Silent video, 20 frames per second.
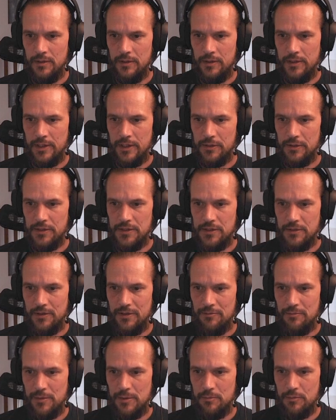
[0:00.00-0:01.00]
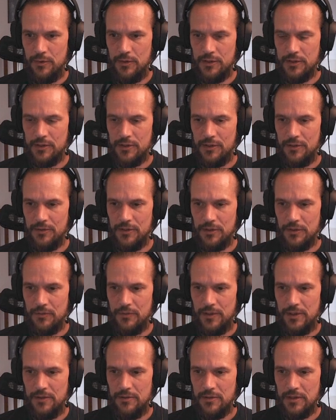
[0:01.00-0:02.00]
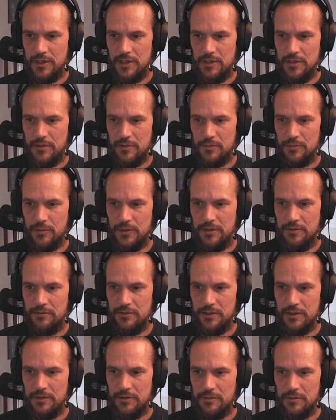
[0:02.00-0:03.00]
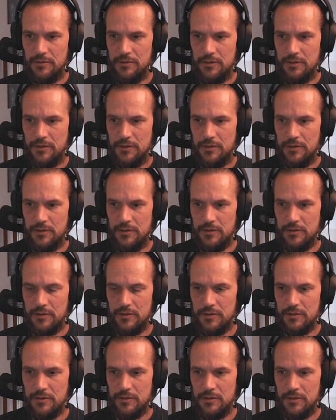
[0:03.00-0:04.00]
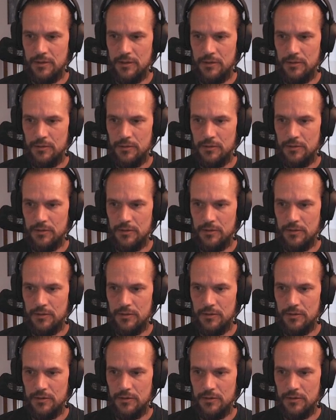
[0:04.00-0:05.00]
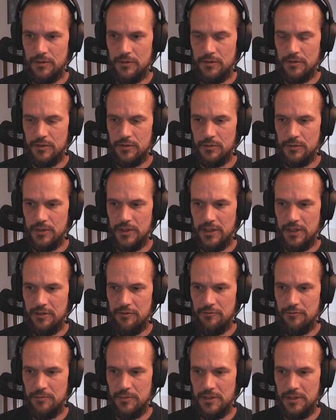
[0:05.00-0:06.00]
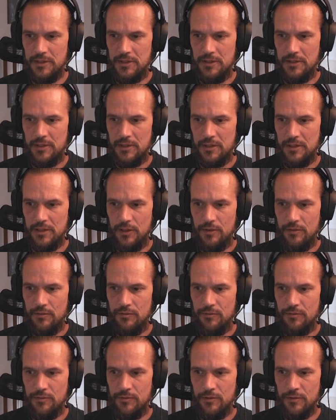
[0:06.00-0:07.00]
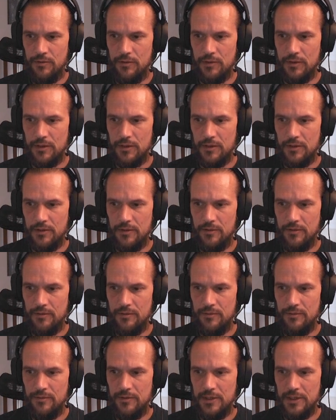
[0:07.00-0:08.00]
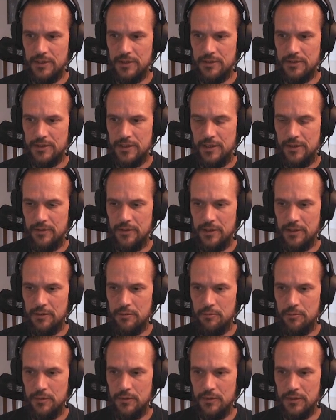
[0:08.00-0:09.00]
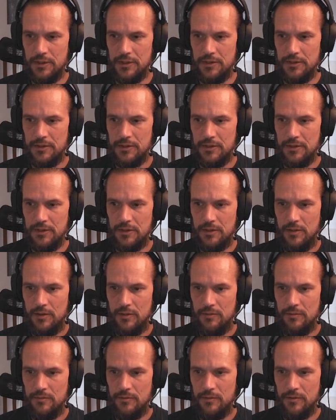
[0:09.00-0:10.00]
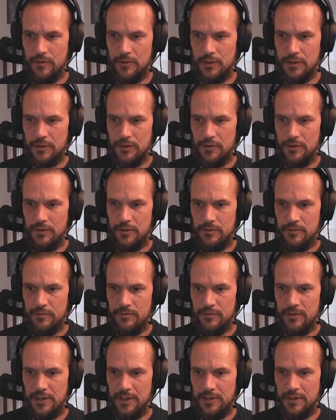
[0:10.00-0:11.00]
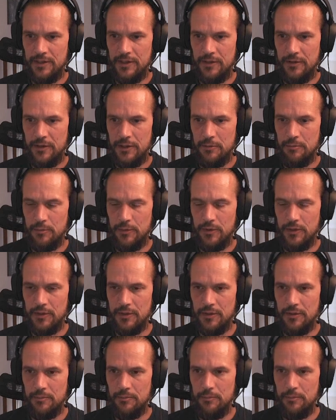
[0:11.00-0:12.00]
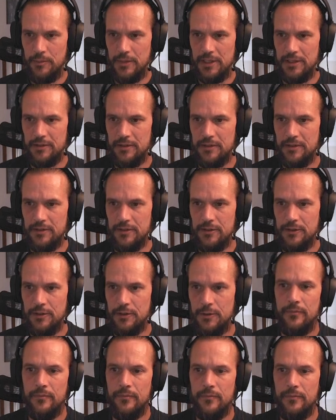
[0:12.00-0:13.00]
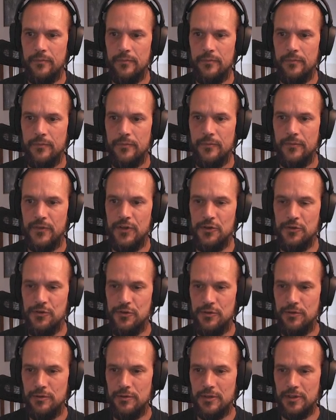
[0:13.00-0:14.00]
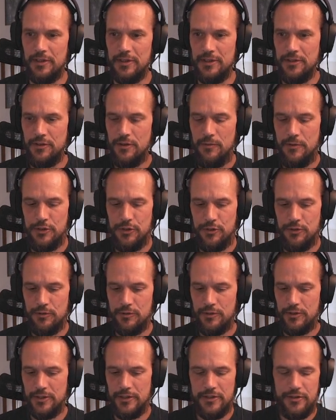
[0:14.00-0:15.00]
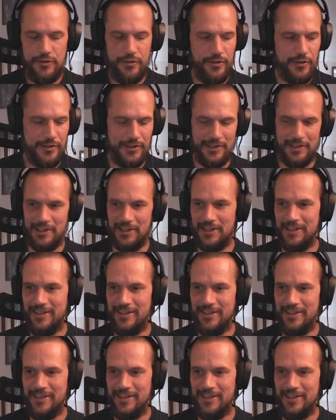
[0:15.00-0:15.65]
Now that you have my board code as well, can you review the code you gave me for find tile at point, for the find tile at point method? Sure, it's always sure and certainly.